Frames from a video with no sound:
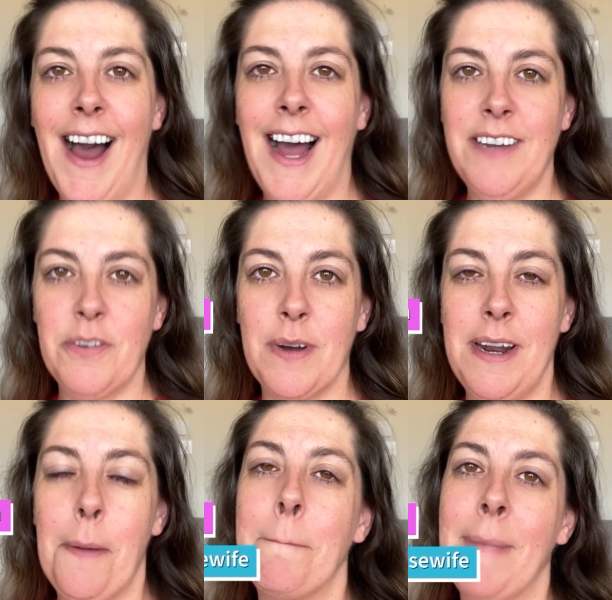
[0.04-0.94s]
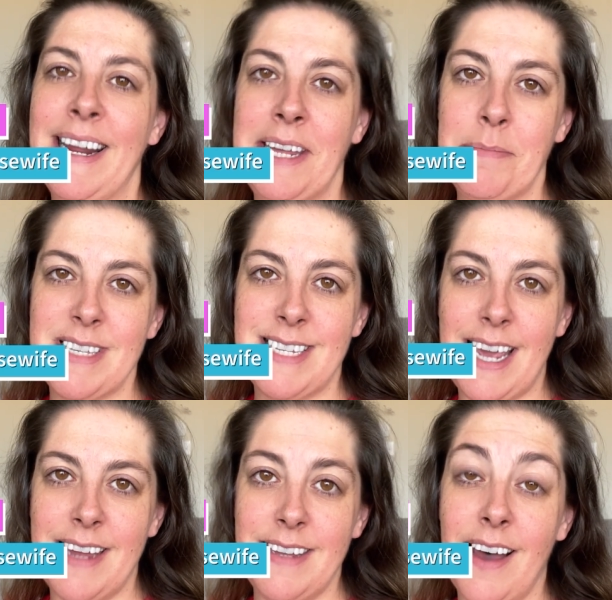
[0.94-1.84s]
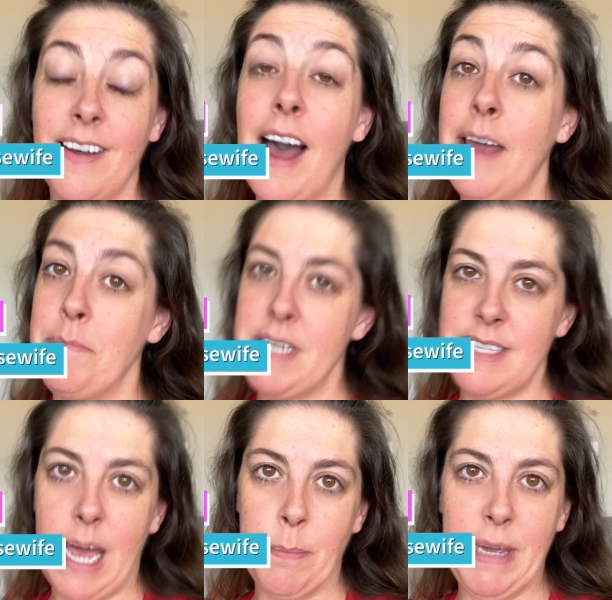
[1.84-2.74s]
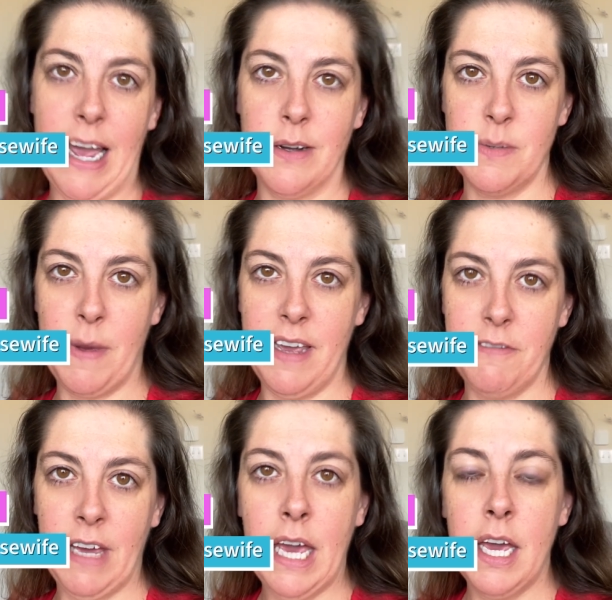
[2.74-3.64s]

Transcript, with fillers: Hi everyone, my name is Danielle. I'm Miss Happy Housewife.